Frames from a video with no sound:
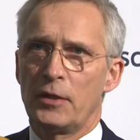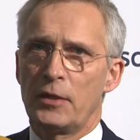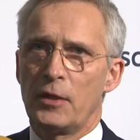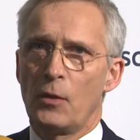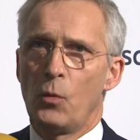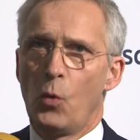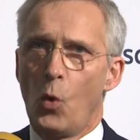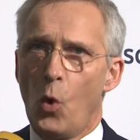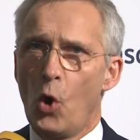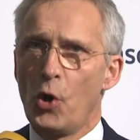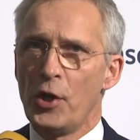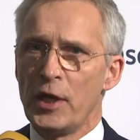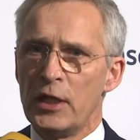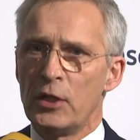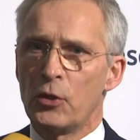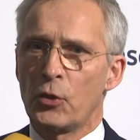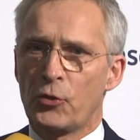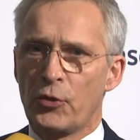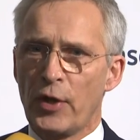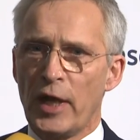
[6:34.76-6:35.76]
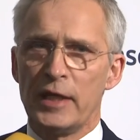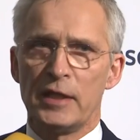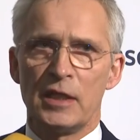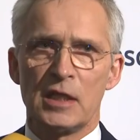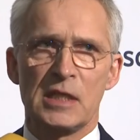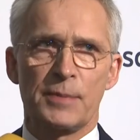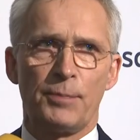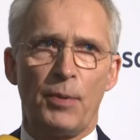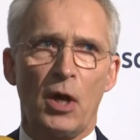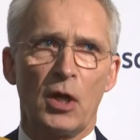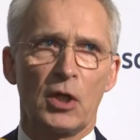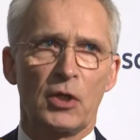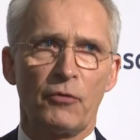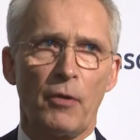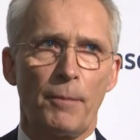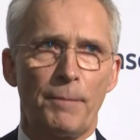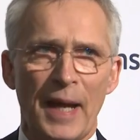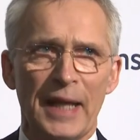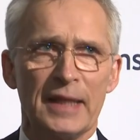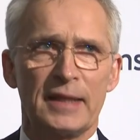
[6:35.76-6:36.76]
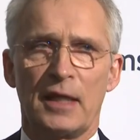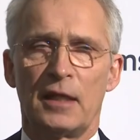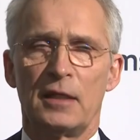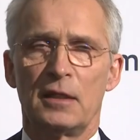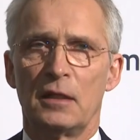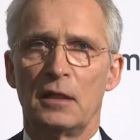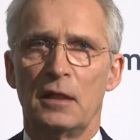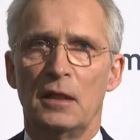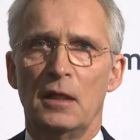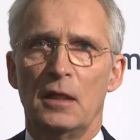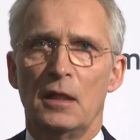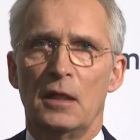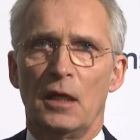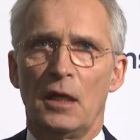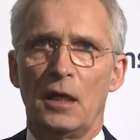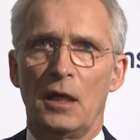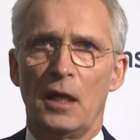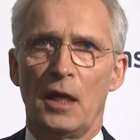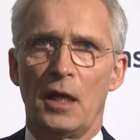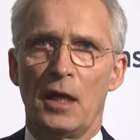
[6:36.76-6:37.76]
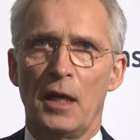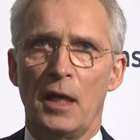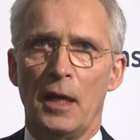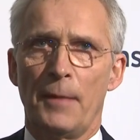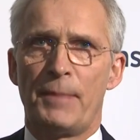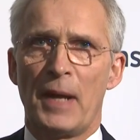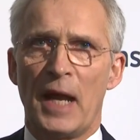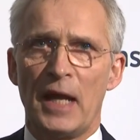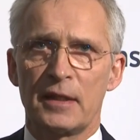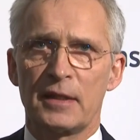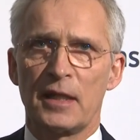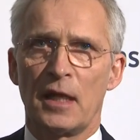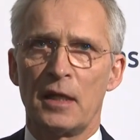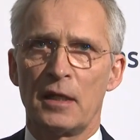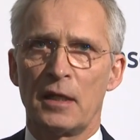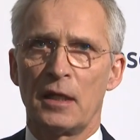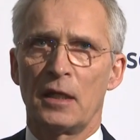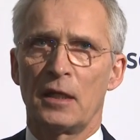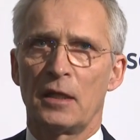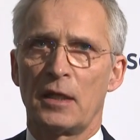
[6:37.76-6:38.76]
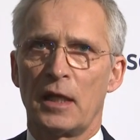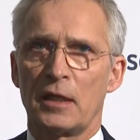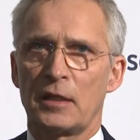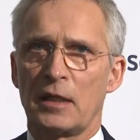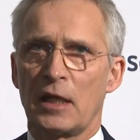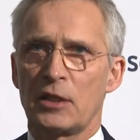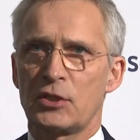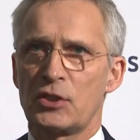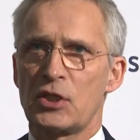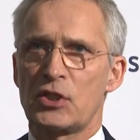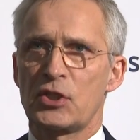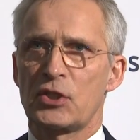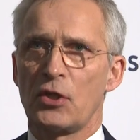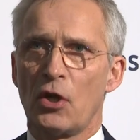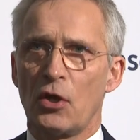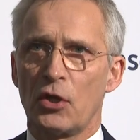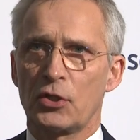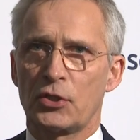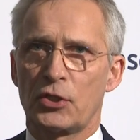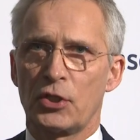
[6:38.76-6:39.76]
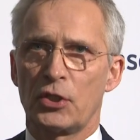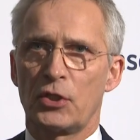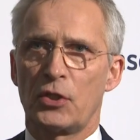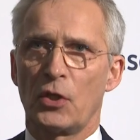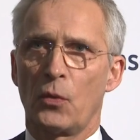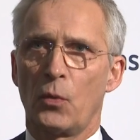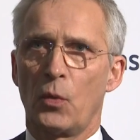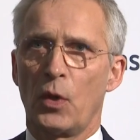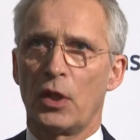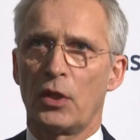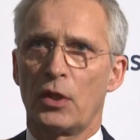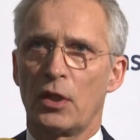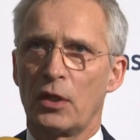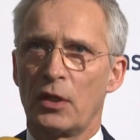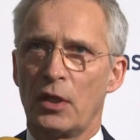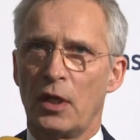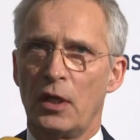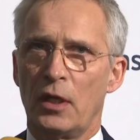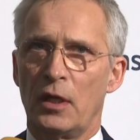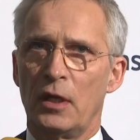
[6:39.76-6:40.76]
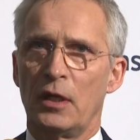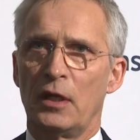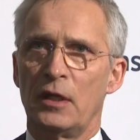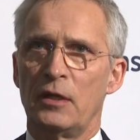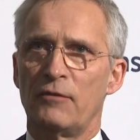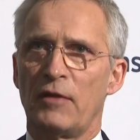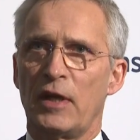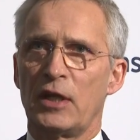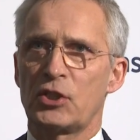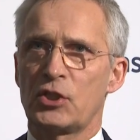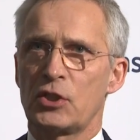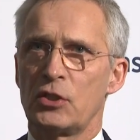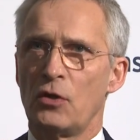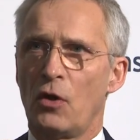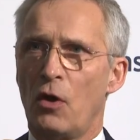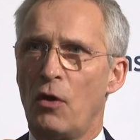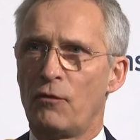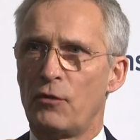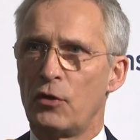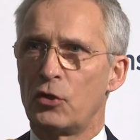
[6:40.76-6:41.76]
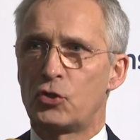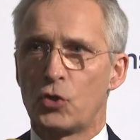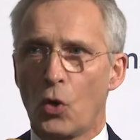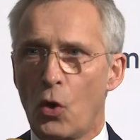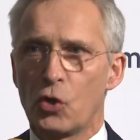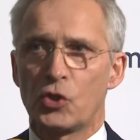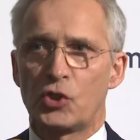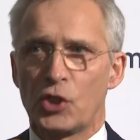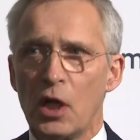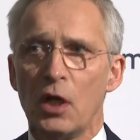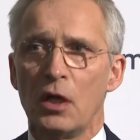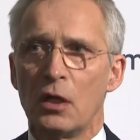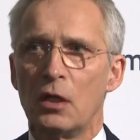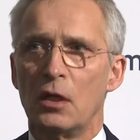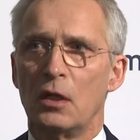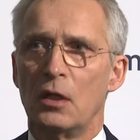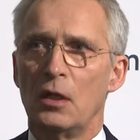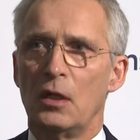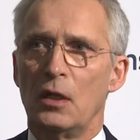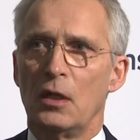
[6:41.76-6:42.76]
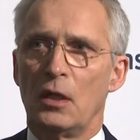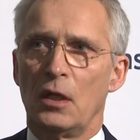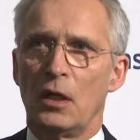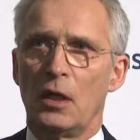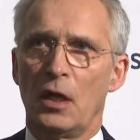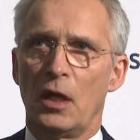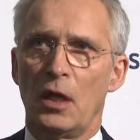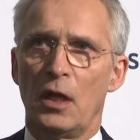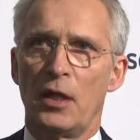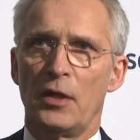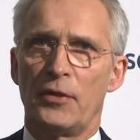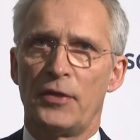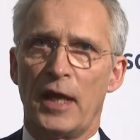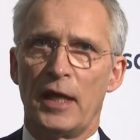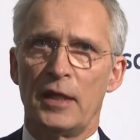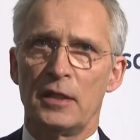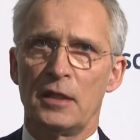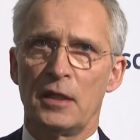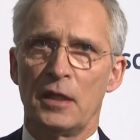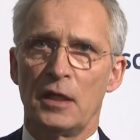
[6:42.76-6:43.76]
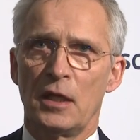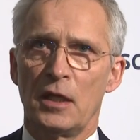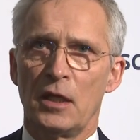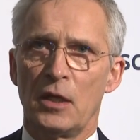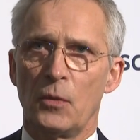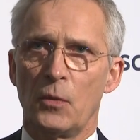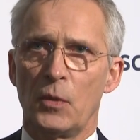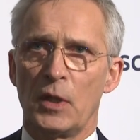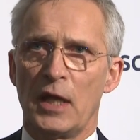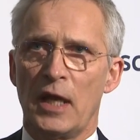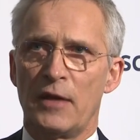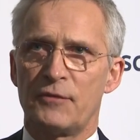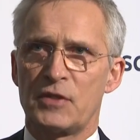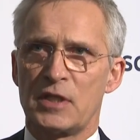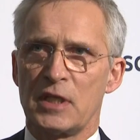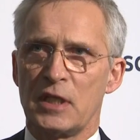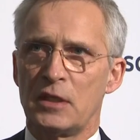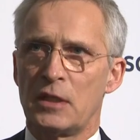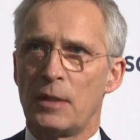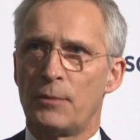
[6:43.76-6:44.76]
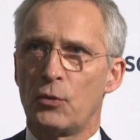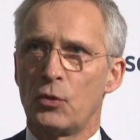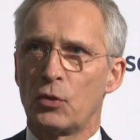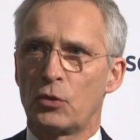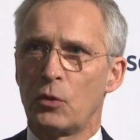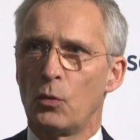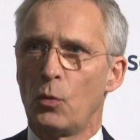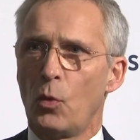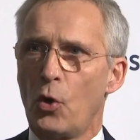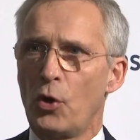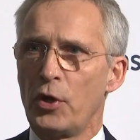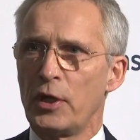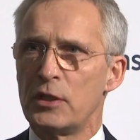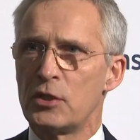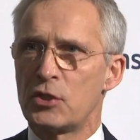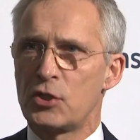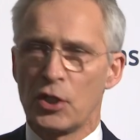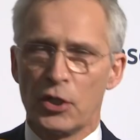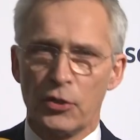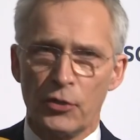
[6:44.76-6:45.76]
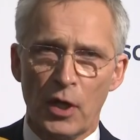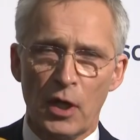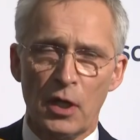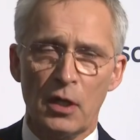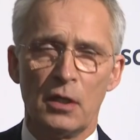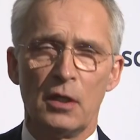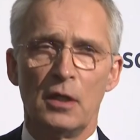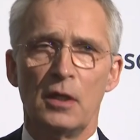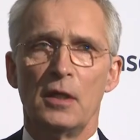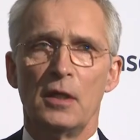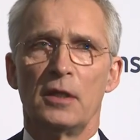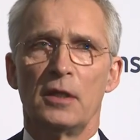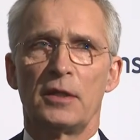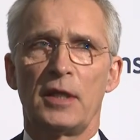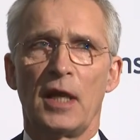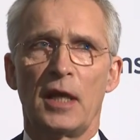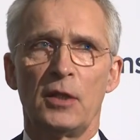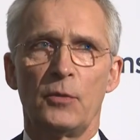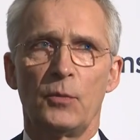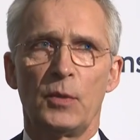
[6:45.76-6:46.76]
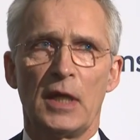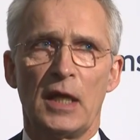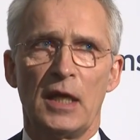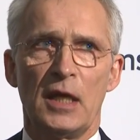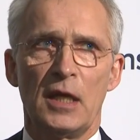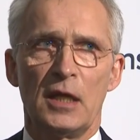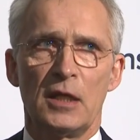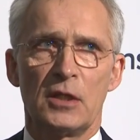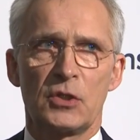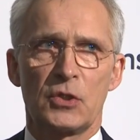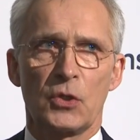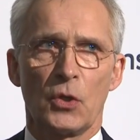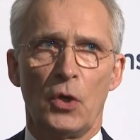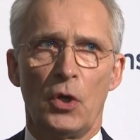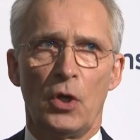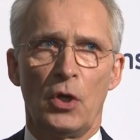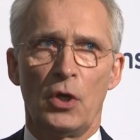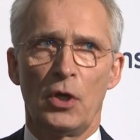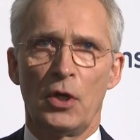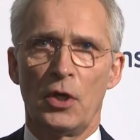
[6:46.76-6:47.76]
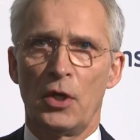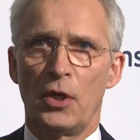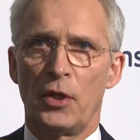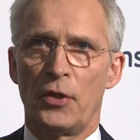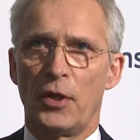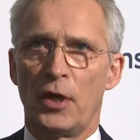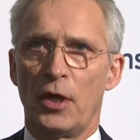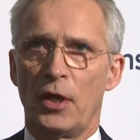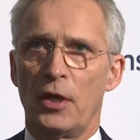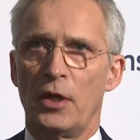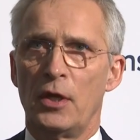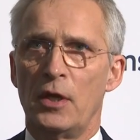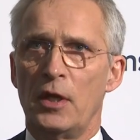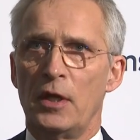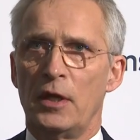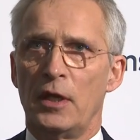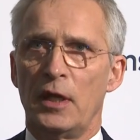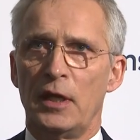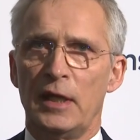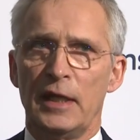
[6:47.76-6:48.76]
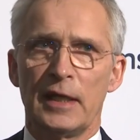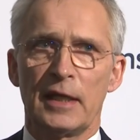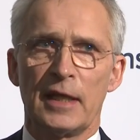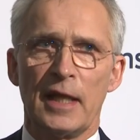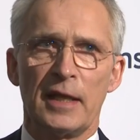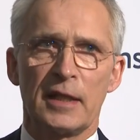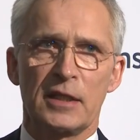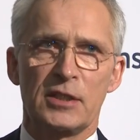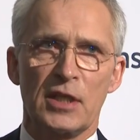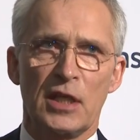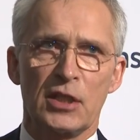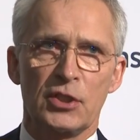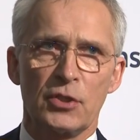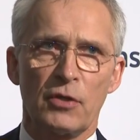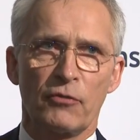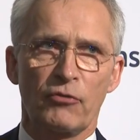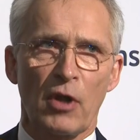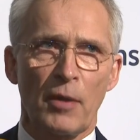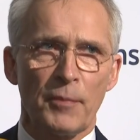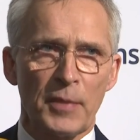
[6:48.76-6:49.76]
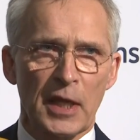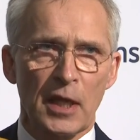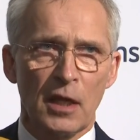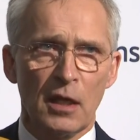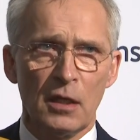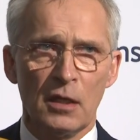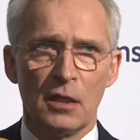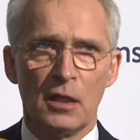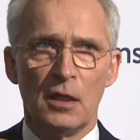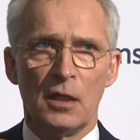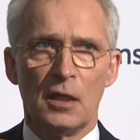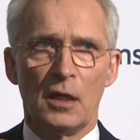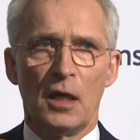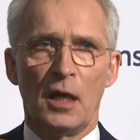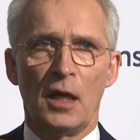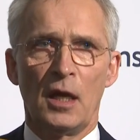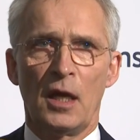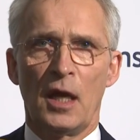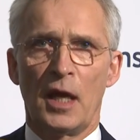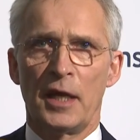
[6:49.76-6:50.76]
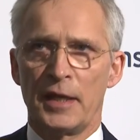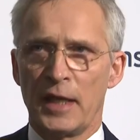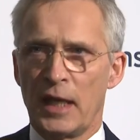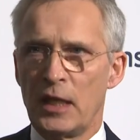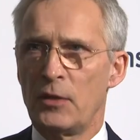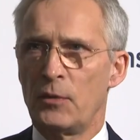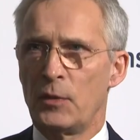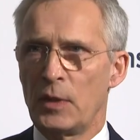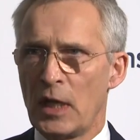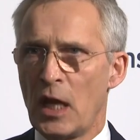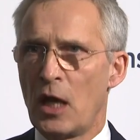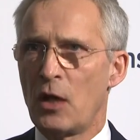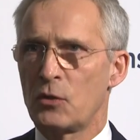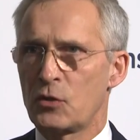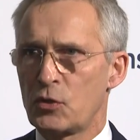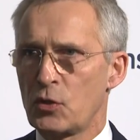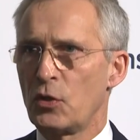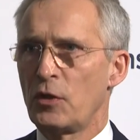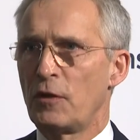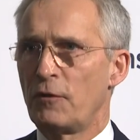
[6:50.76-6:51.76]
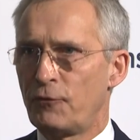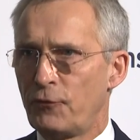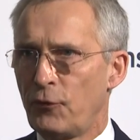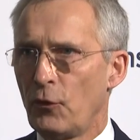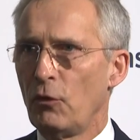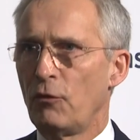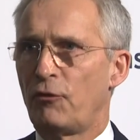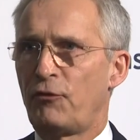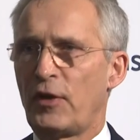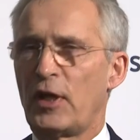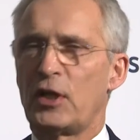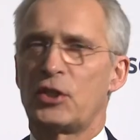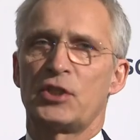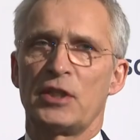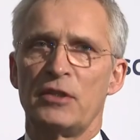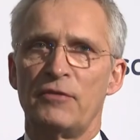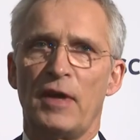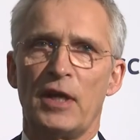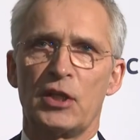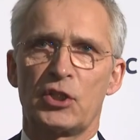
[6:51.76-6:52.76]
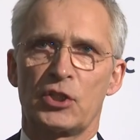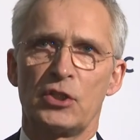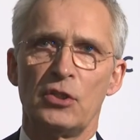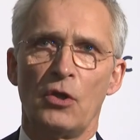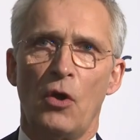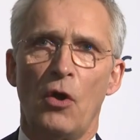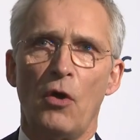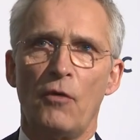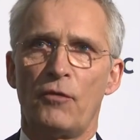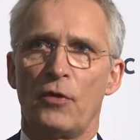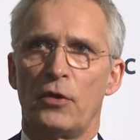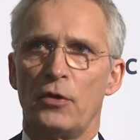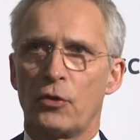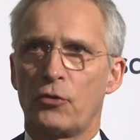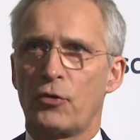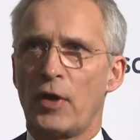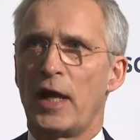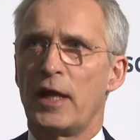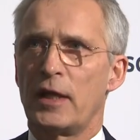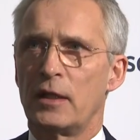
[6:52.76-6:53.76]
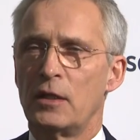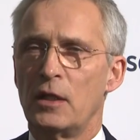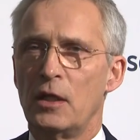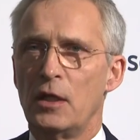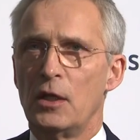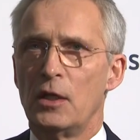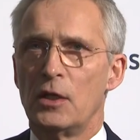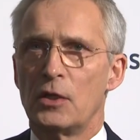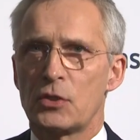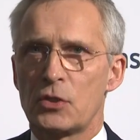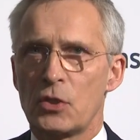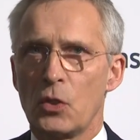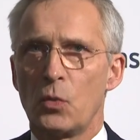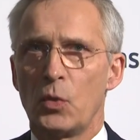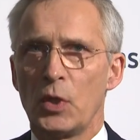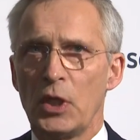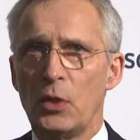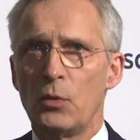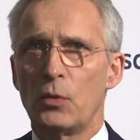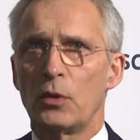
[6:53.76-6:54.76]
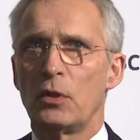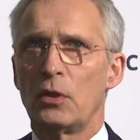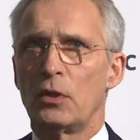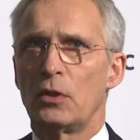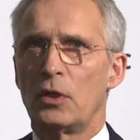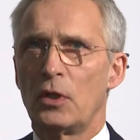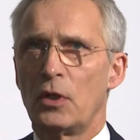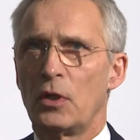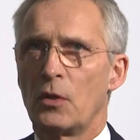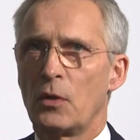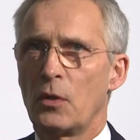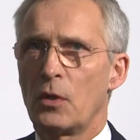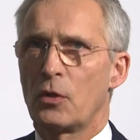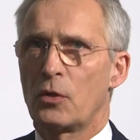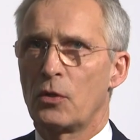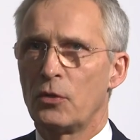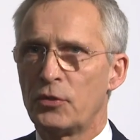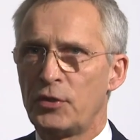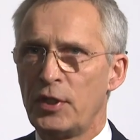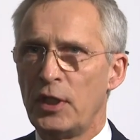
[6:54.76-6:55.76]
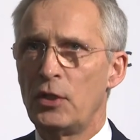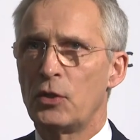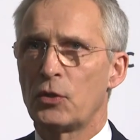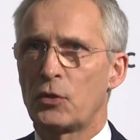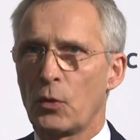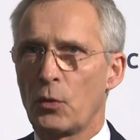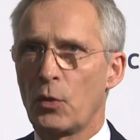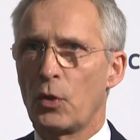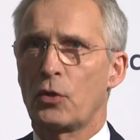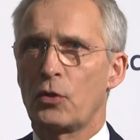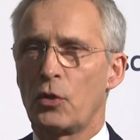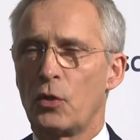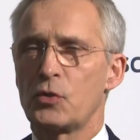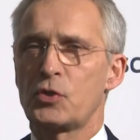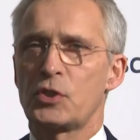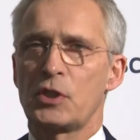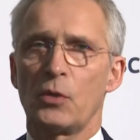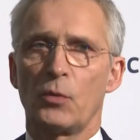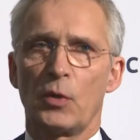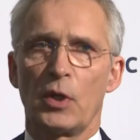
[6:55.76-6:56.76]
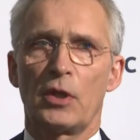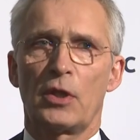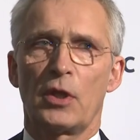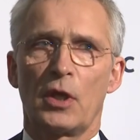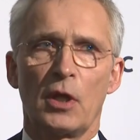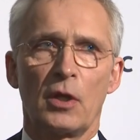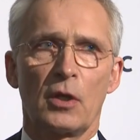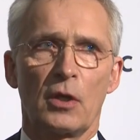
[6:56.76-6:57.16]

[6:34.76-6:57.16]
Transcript: the war in Ukraine is part of a pattern that actually started with the invasion of Georgia. Then we have seen the brutal war in Syria. Then we saw the illegal annexation of Crimea, and then we now saw the full-fledged invasion of Ukraine. So we will continue to work closely with